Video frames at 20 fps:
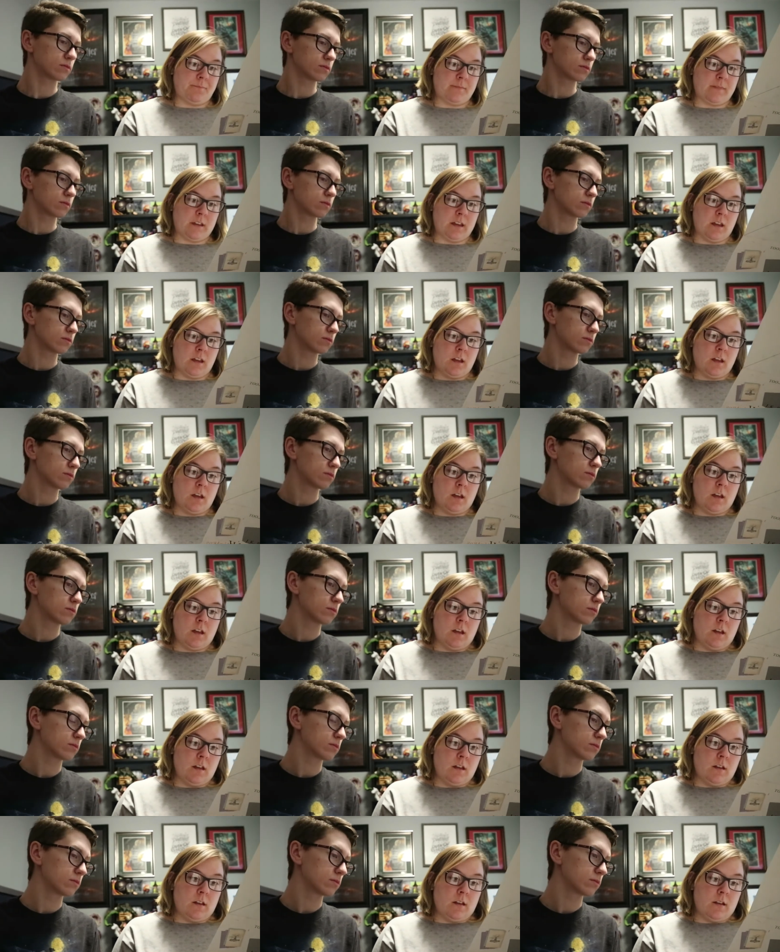
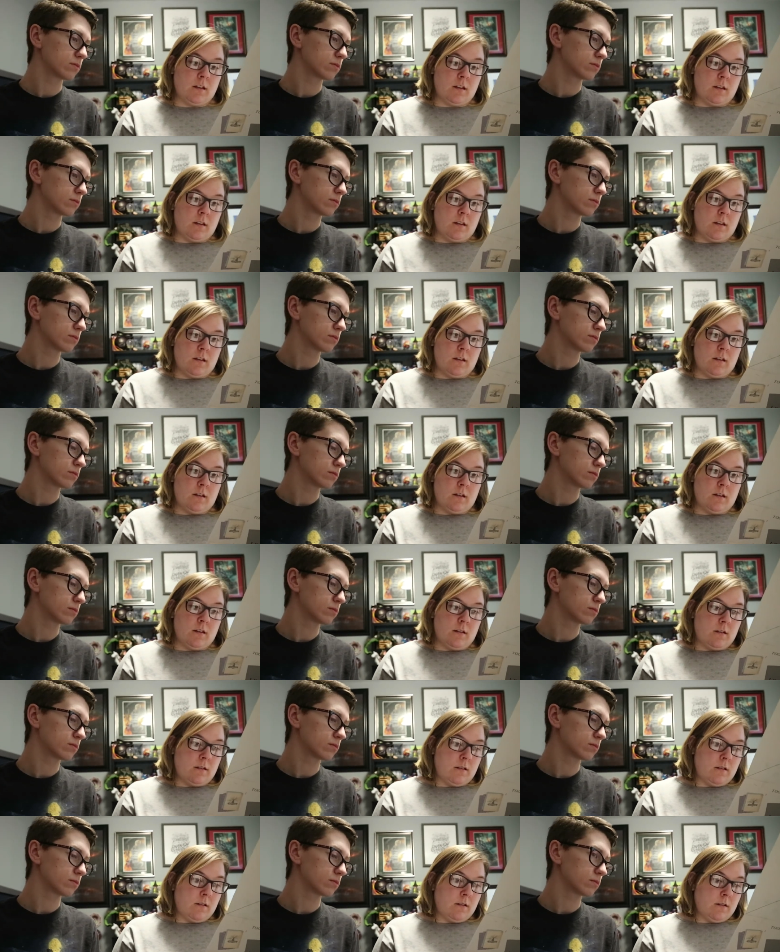
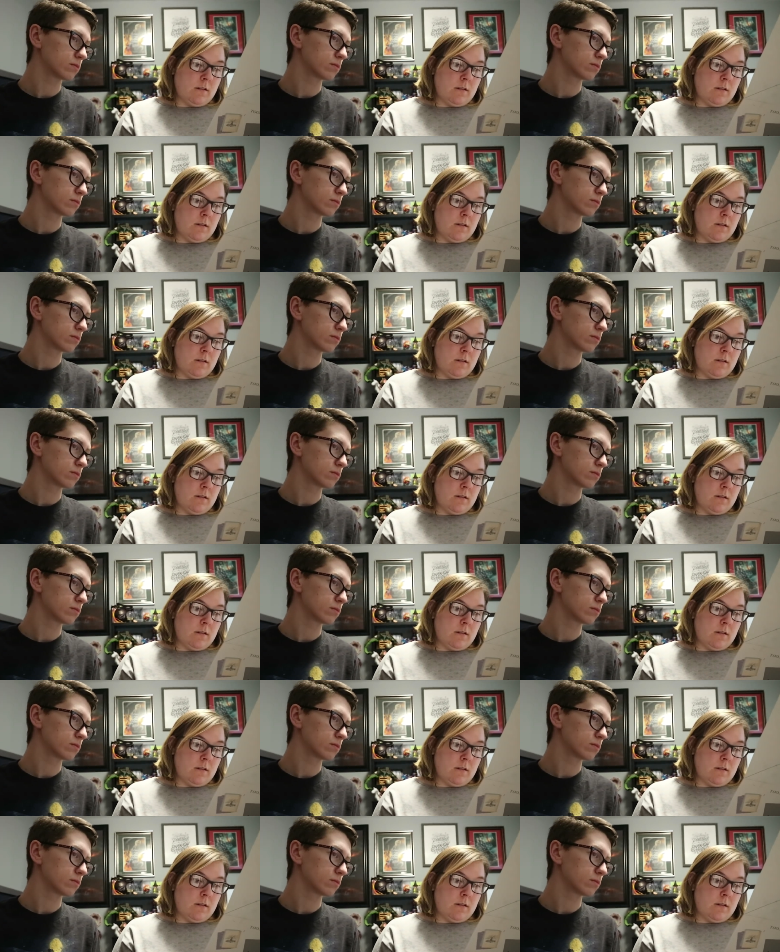[no speech]